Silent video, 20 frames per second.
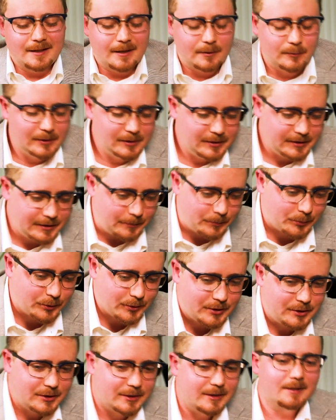And I really
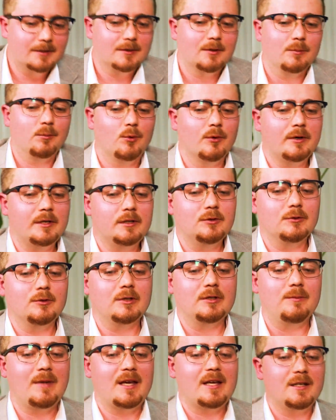appreciate the point you
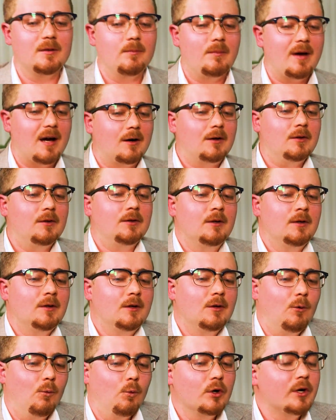had made about
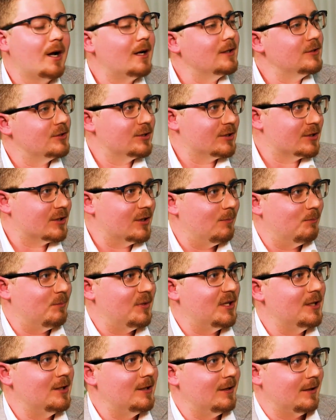we're not just
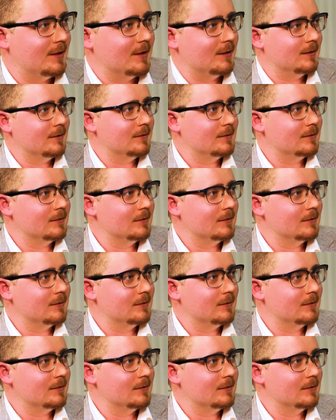competing